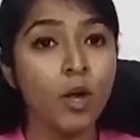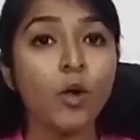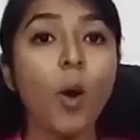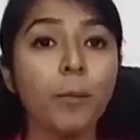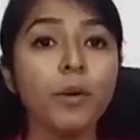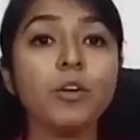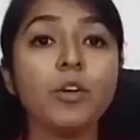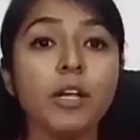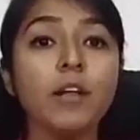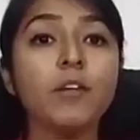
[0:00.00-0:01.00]
component
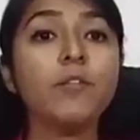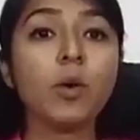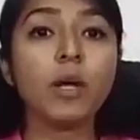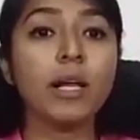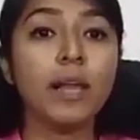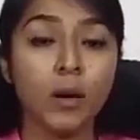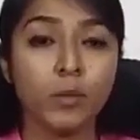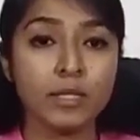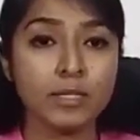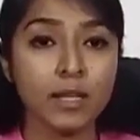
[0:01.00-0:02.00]
or telephone
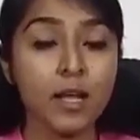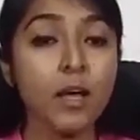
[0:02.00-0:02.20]
allowance.